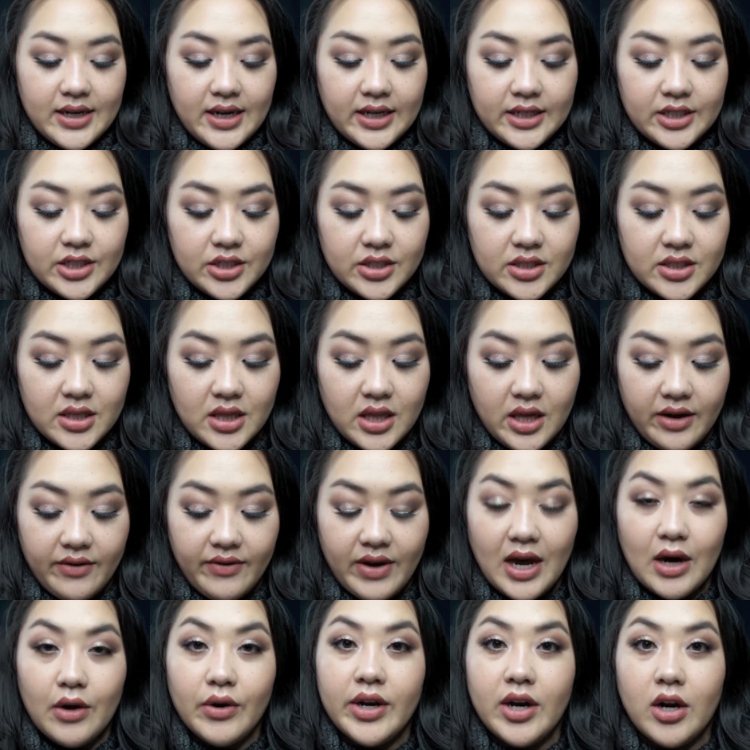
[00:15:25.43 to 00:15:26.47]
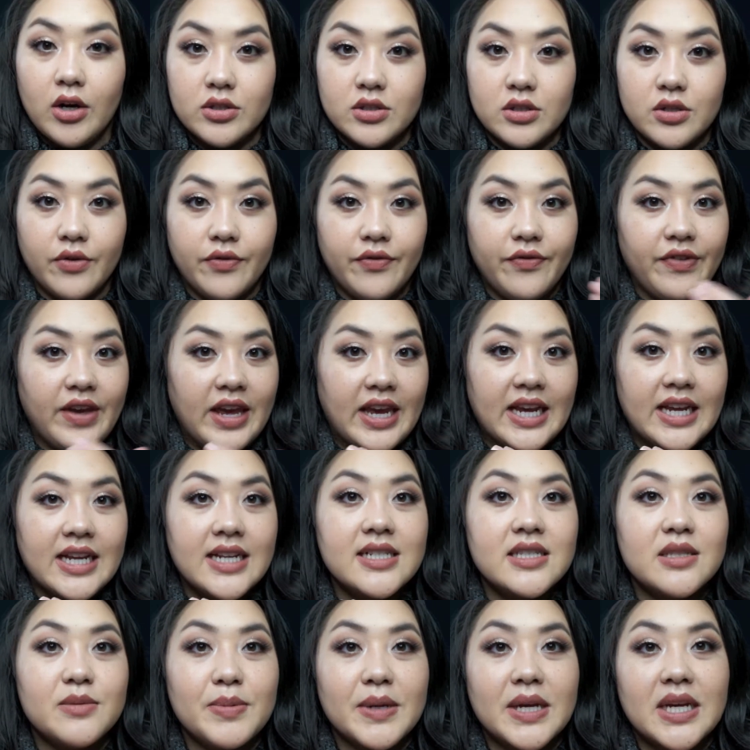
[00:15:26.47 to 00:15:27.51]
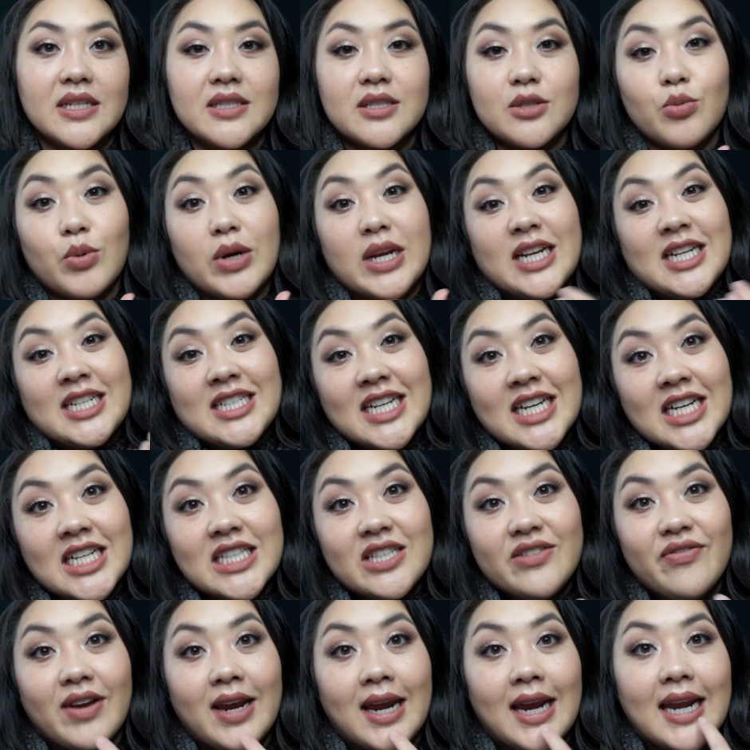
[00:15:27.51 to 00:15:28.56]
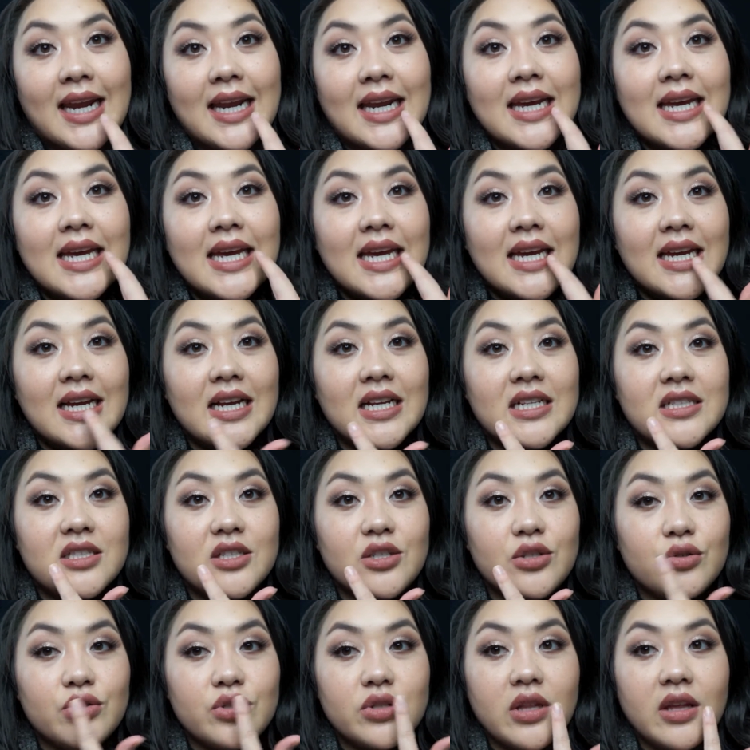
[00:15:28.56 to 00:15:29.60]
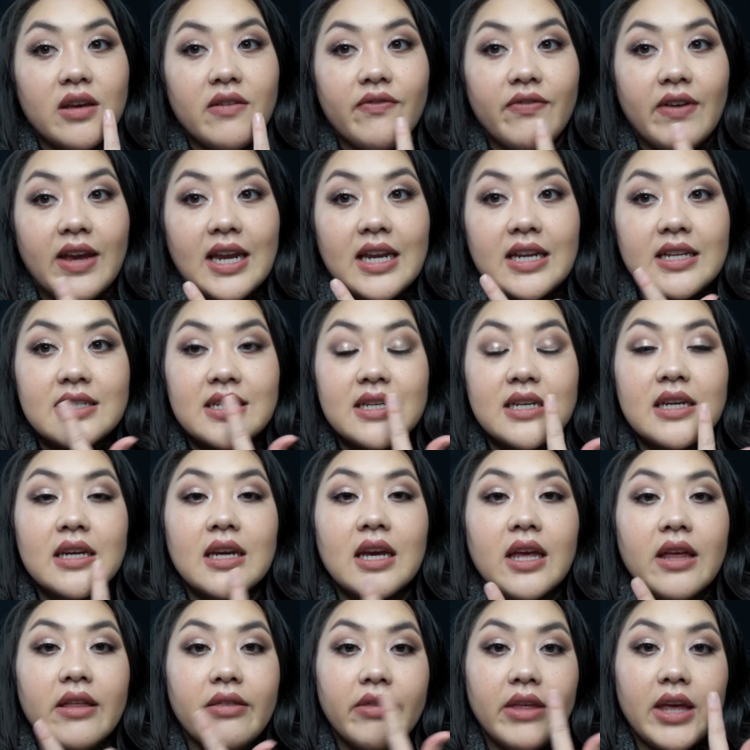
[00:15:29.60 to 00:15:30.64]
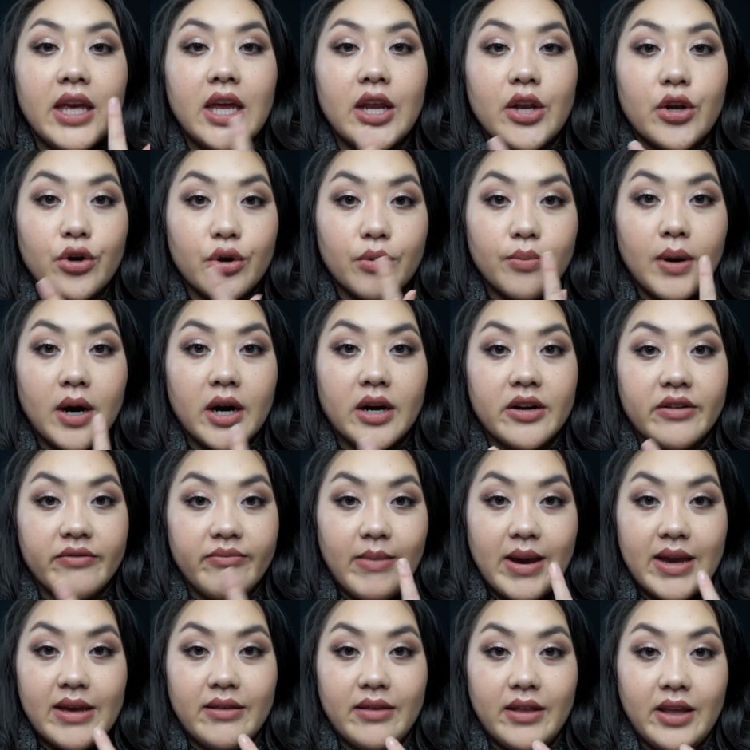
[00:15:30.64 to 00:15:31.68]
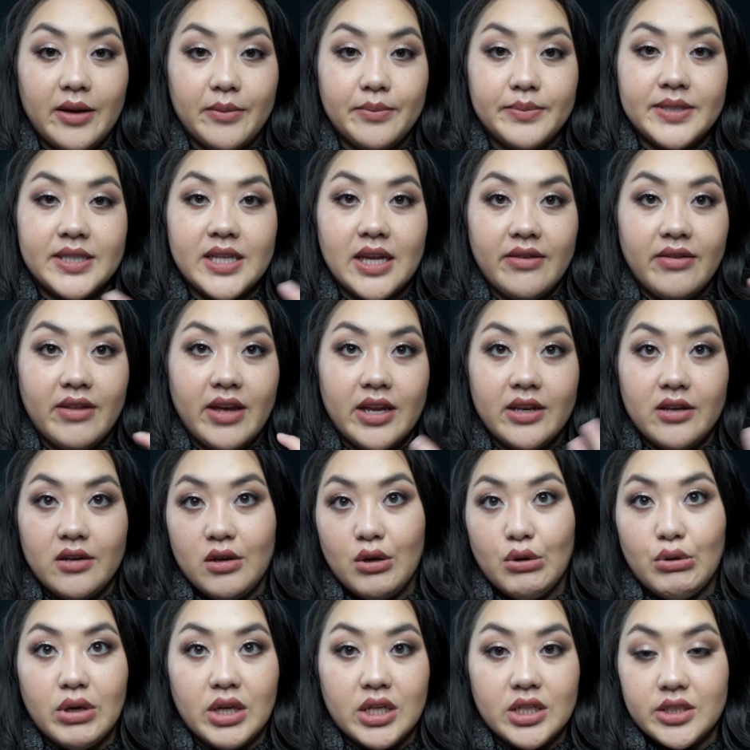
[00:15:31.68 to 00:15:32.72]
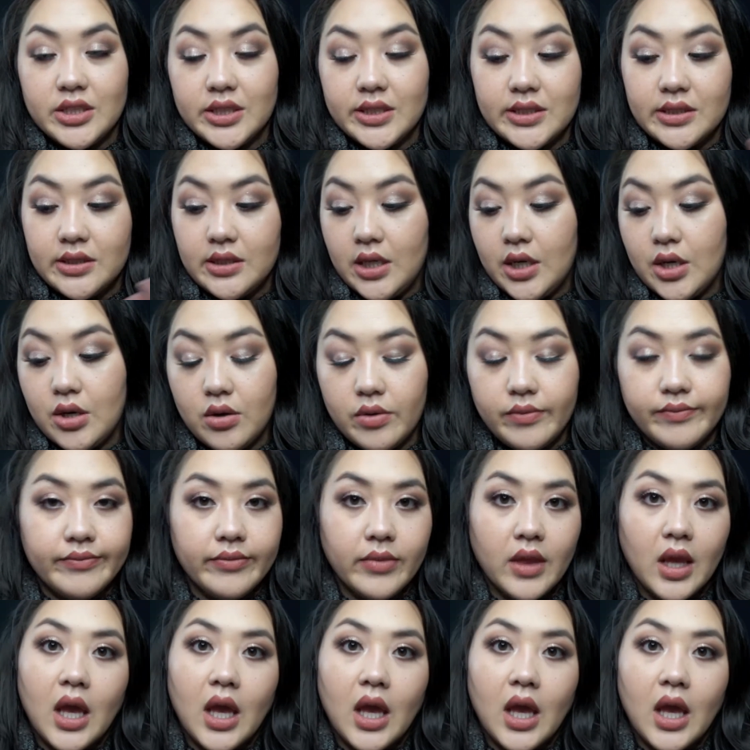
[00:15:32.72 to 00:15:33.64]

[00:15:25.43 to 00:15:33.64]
I just love how it also fades, because when it does fade, it's usually fading in the inner part of my lips, and then you can just, you know,